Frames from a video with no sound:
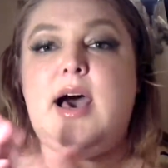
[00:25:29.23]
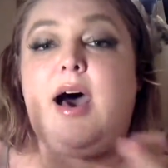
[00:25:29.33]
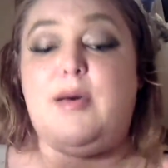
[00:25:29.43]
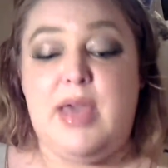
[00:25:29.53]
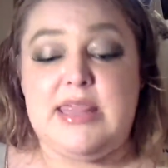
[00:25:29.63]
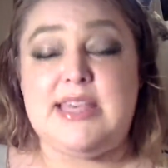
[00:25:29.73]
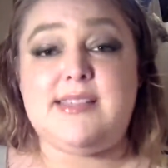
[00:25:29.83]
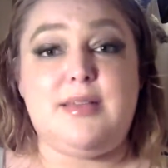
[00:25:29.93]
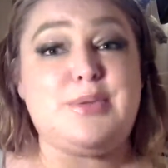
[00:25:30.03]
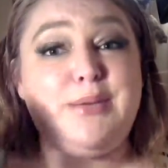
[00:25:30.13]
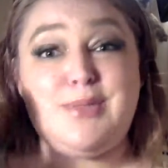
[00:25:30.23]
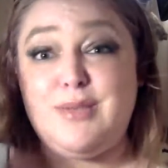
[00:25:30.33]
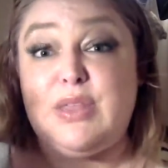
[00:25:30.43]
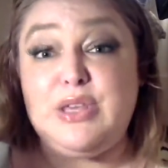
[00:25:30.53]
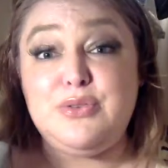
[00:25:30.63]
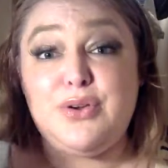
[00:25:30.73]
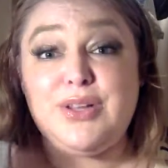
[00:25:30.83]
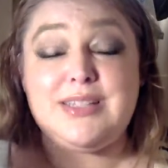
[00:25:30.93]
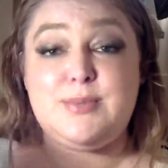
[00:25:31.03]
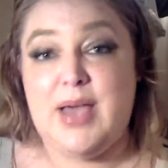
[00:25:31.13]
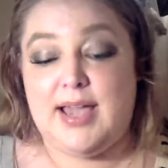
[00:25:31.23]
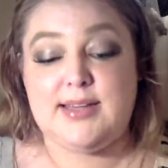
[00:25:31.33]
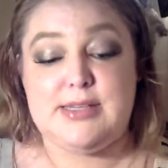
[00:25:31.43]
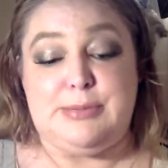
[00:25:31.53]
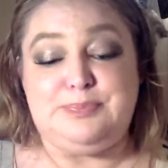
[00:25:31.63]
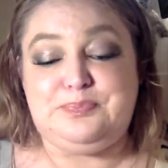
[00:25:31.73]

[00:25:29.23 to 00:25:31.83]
um, and then sometimes something you don't expect